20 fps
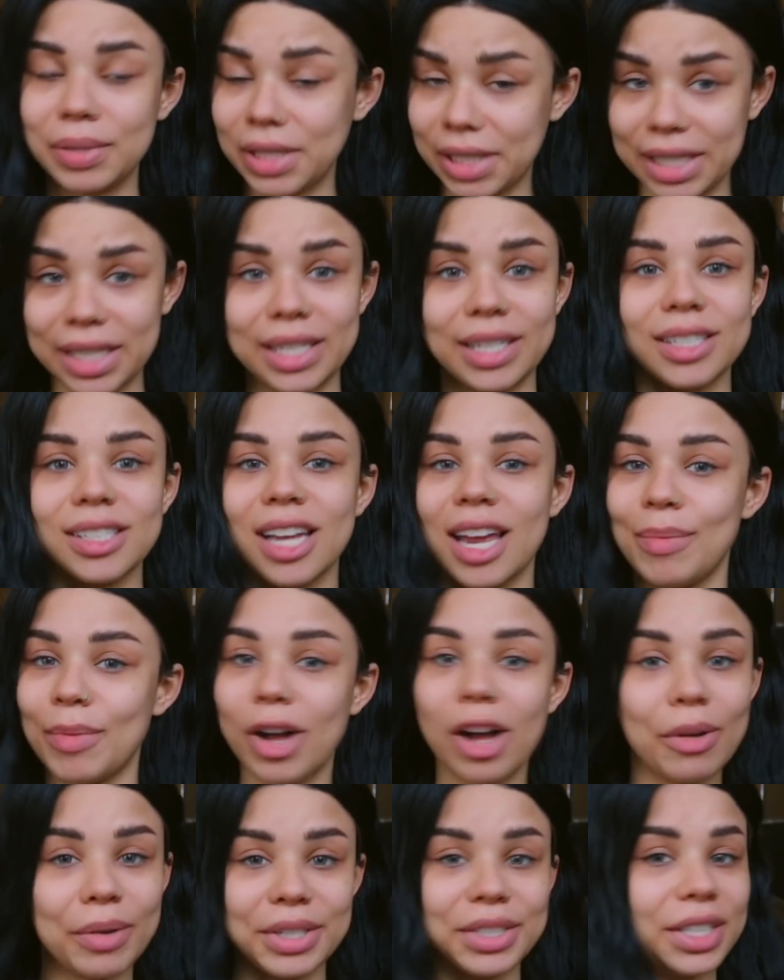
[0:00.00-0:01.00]
Please, I'm
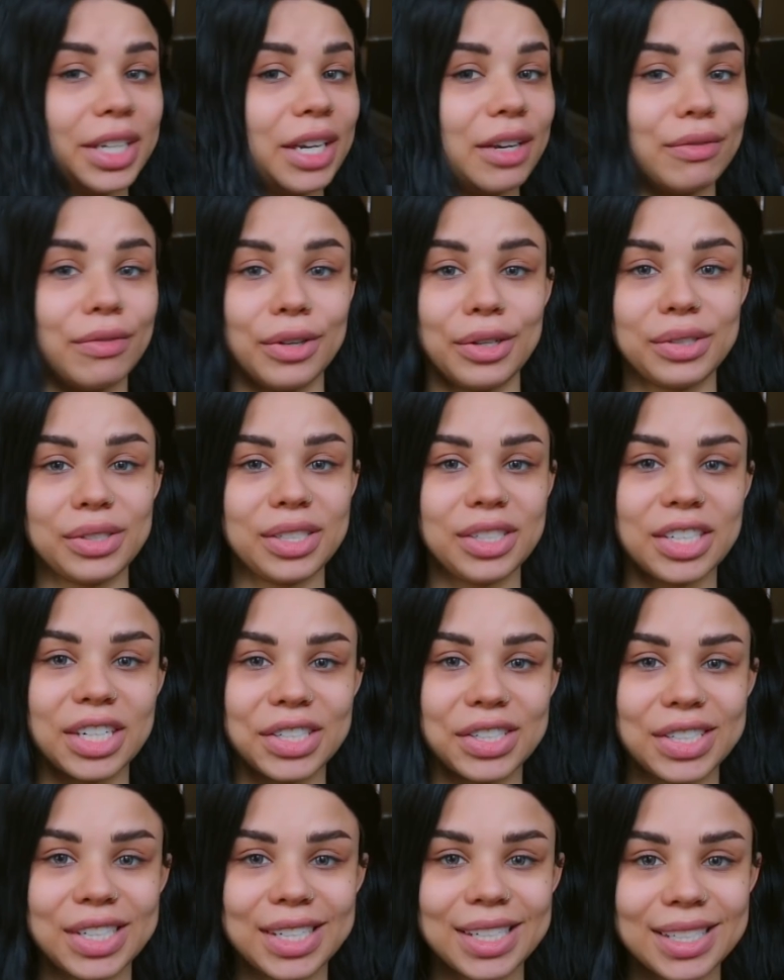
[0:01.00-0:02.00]
always looking for new
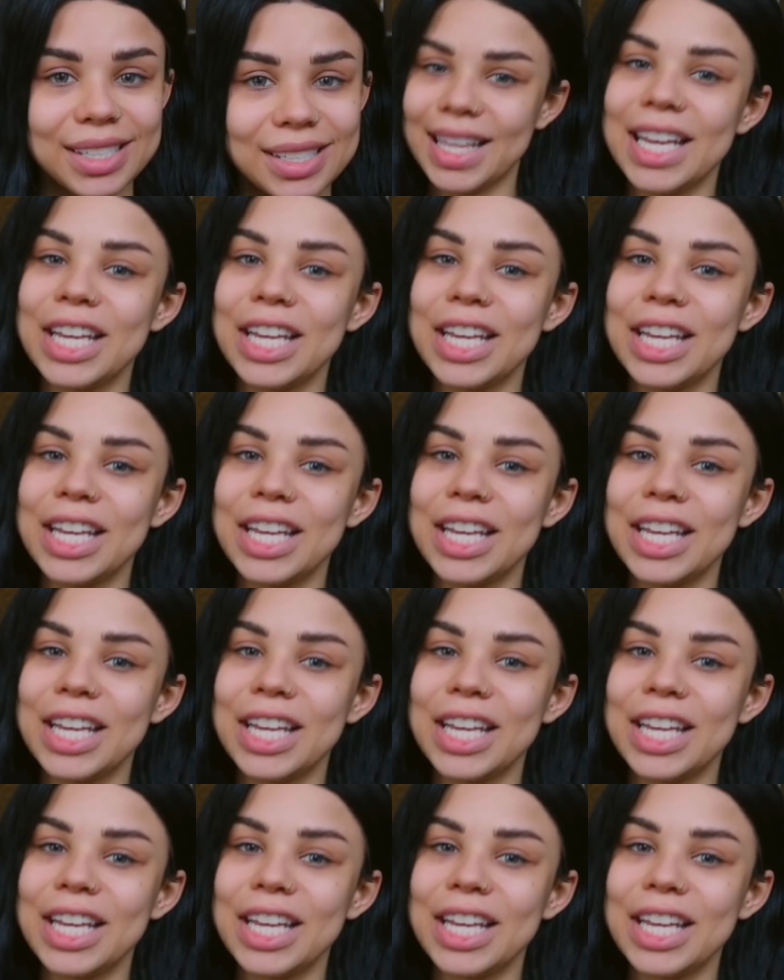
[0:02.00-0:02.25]
suggestions.